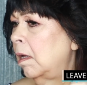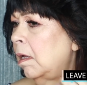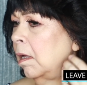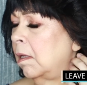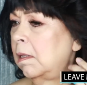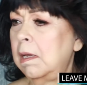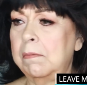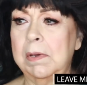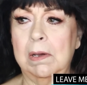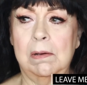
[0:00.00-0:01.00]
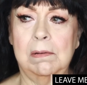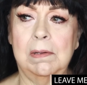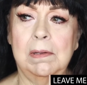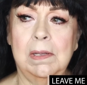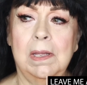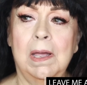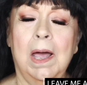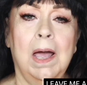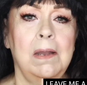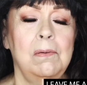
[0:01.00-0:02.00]
I don't know, you tell me.
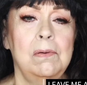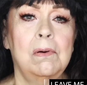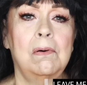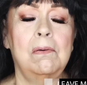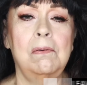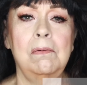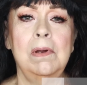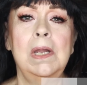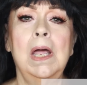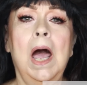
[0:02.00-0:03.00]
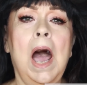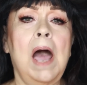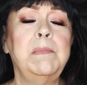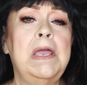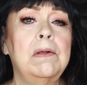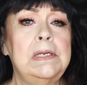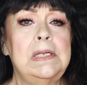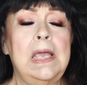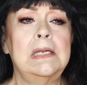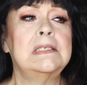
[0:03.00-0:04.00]
I don't know. I'm here
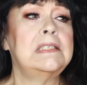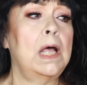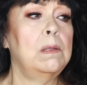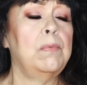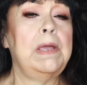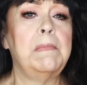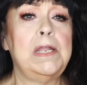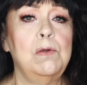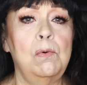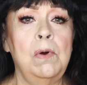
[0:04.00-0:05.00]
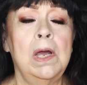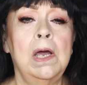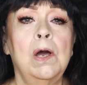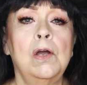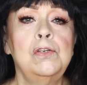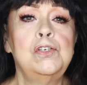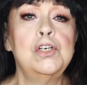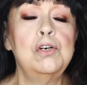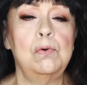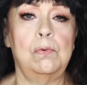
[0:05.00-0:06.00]
today to celebrate my new
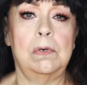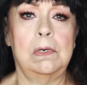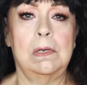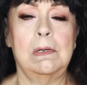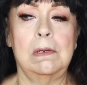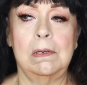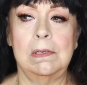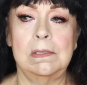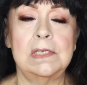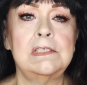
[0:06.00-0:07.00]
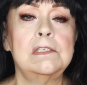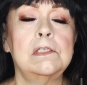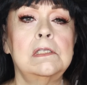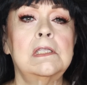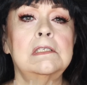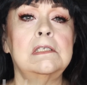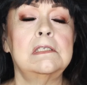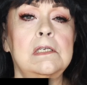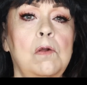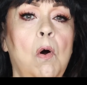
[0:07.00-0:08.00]
do. This is this
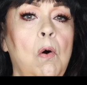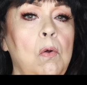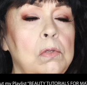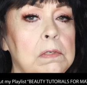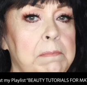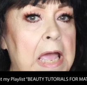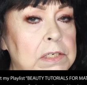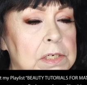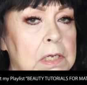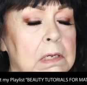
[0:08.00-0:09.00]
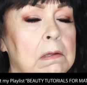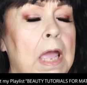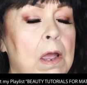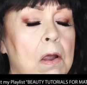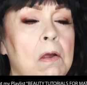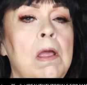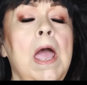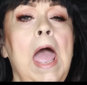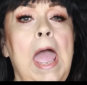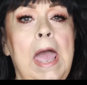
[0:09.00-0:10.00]
is an old magic hair,
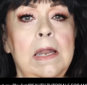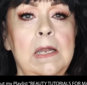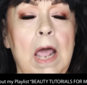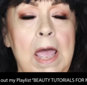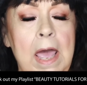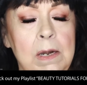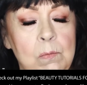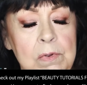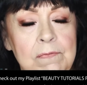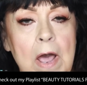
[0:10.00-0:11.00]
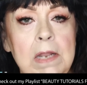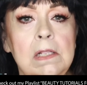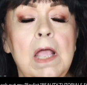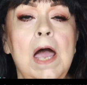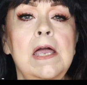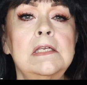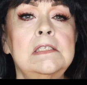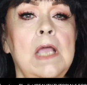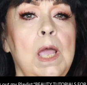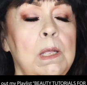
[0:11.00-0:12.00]
and I had it
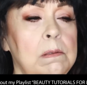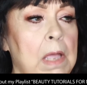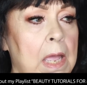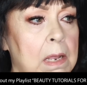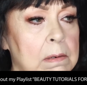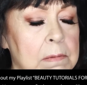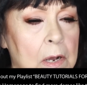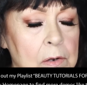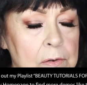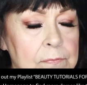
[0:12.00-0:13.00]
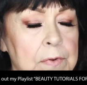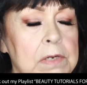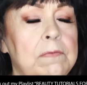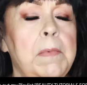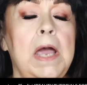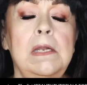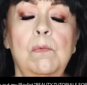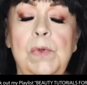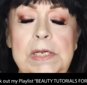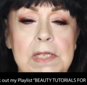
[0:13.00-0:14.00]
revitalized, and and a good friend of mine
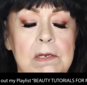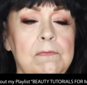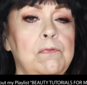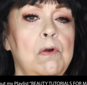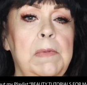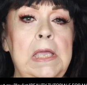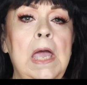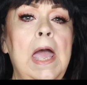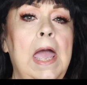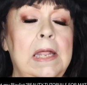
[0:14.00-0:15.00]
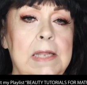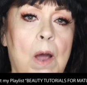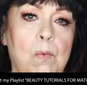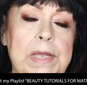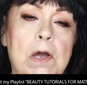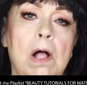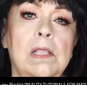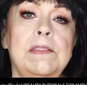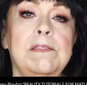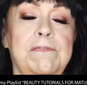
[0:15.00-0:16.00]
redid it for me, and now we
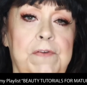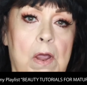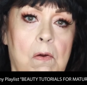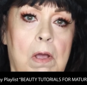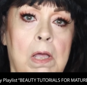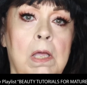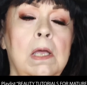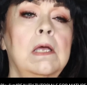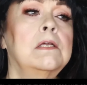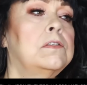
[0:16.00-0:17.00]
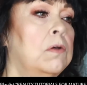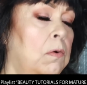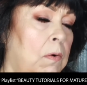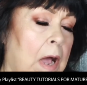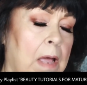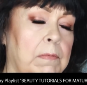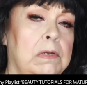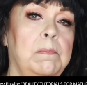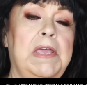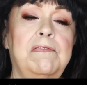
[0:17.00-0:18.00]
call it the Farrah. So I'm
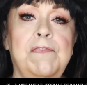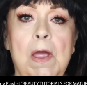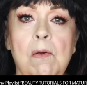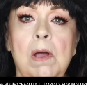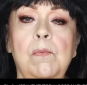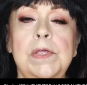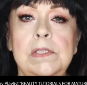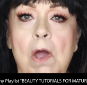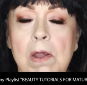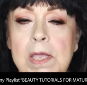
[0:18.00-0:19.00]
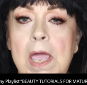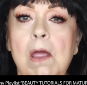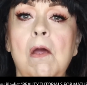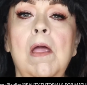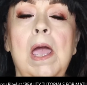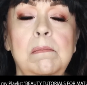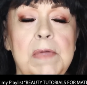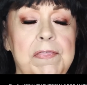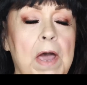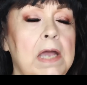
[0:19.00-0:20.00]
going to be Farrah with dark hair, and
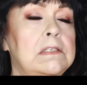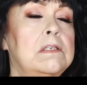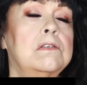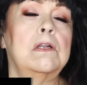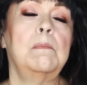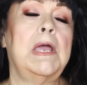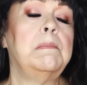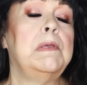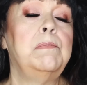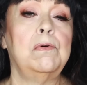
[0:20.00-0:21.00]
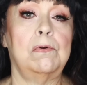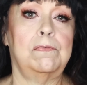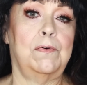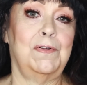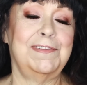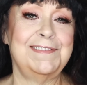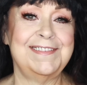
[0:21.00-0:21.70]
Matthias is going to make me beautiful.